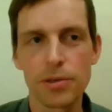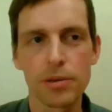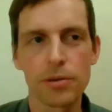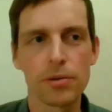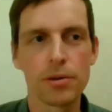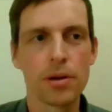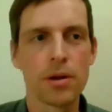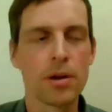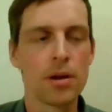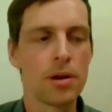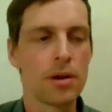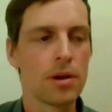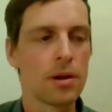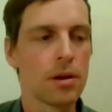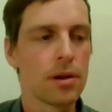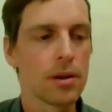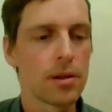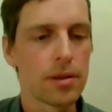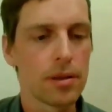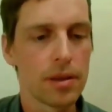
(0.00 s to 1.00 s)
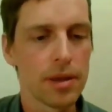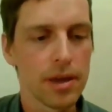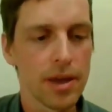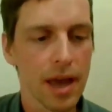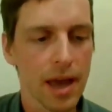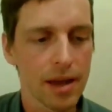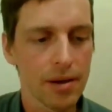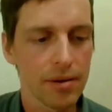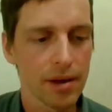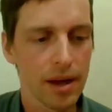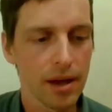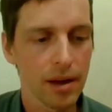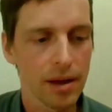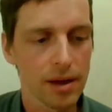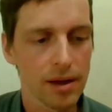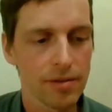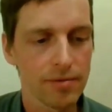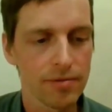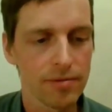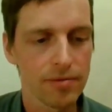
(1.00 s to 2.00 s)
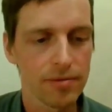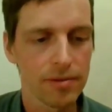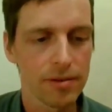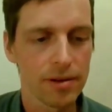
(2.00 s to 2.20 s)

So the GAN kind of,